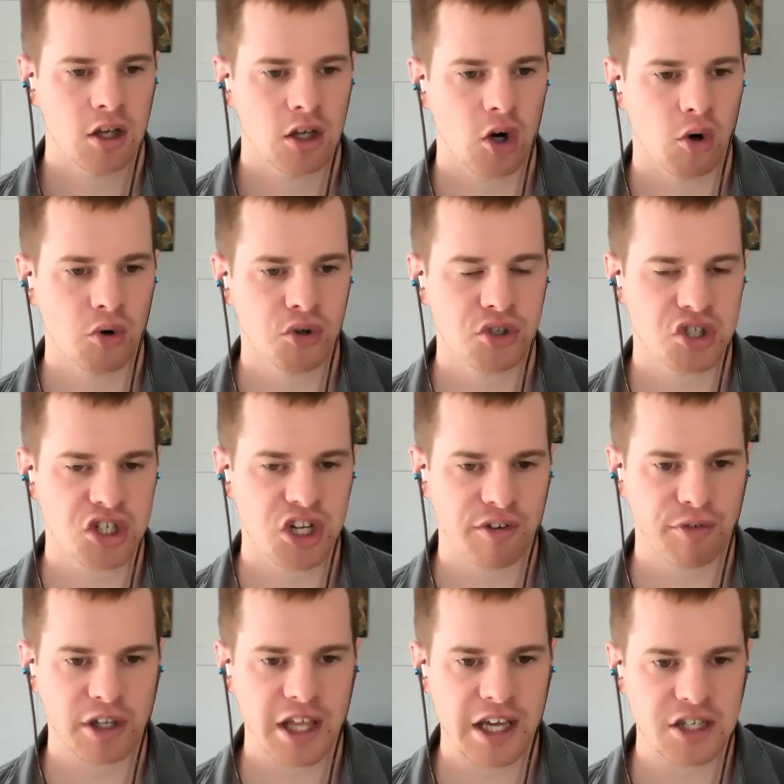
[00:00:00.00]
going to
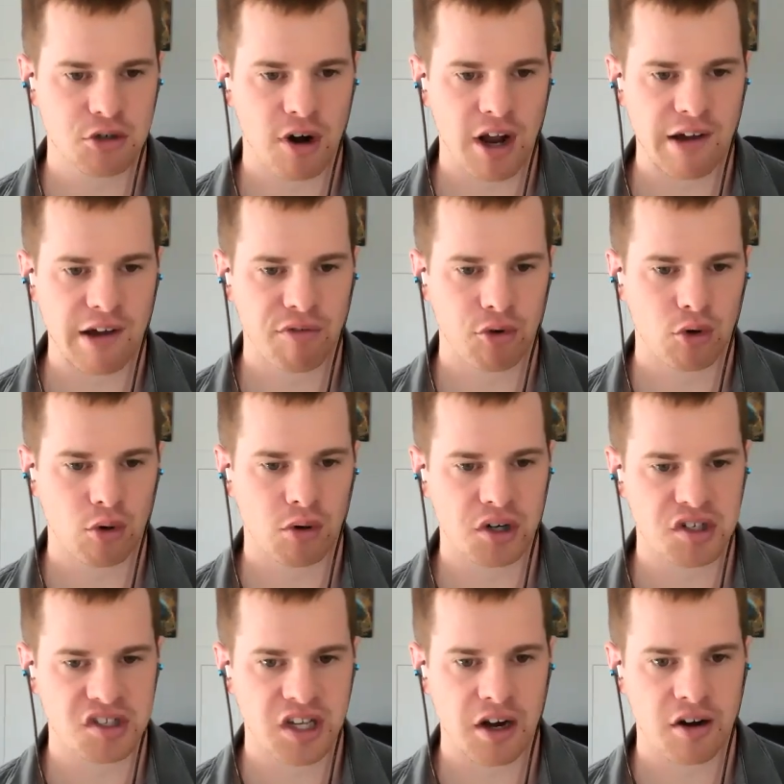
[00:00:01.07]
Chick-fil-A drive-thru on a
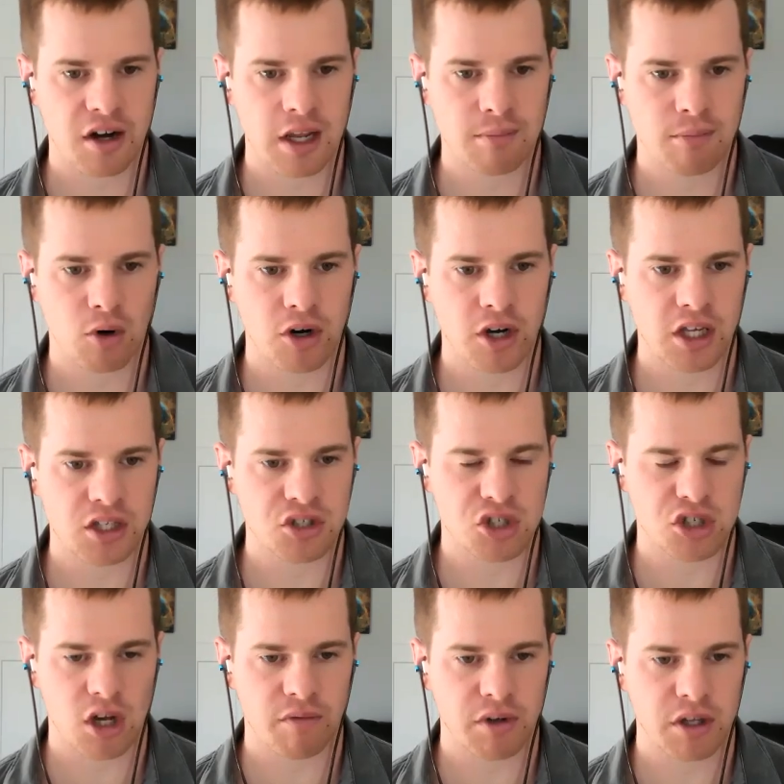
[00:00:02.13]
Saturday morning and
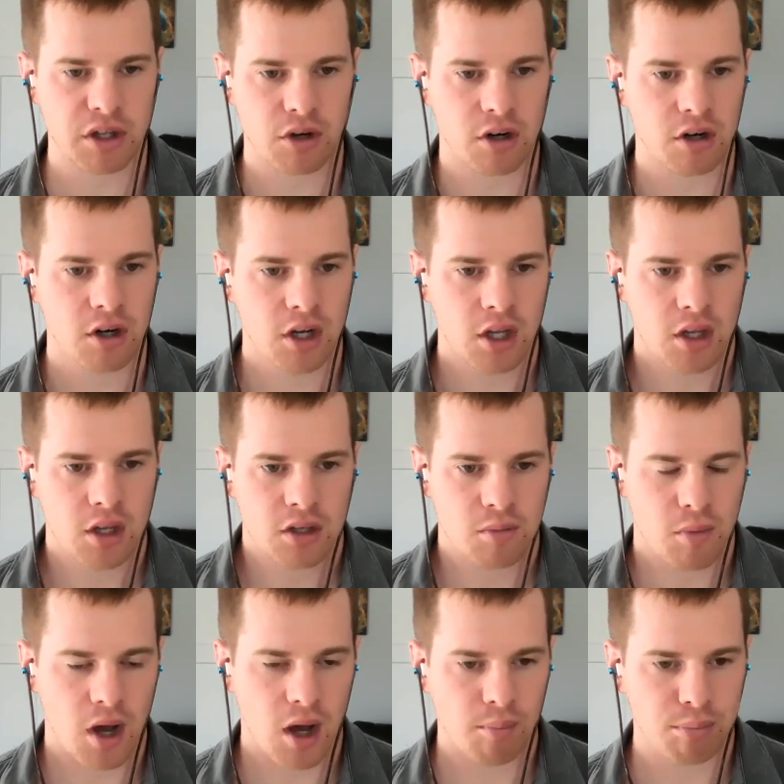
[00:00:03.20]
shoving their
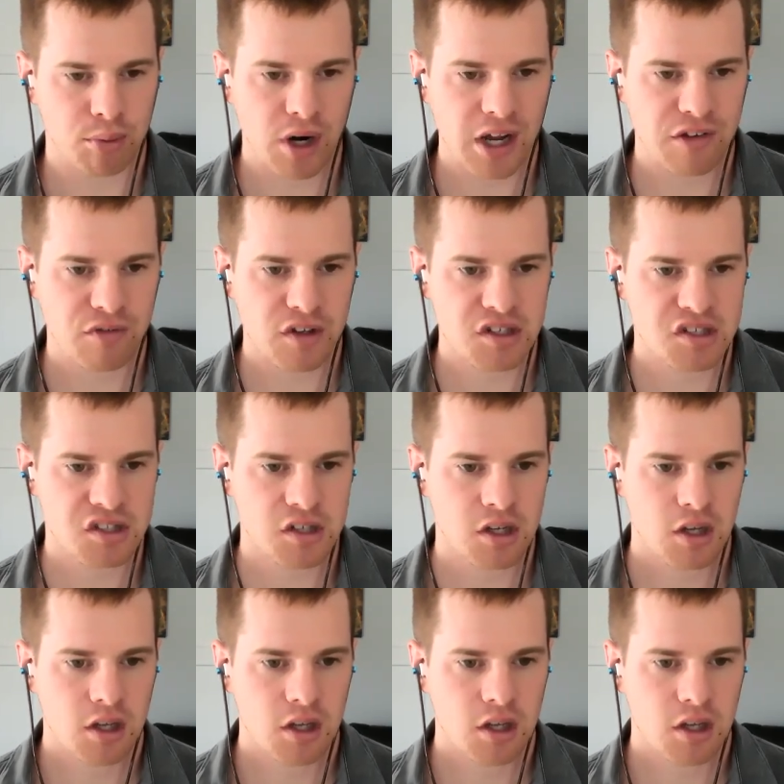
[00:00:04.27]
uh, breakfast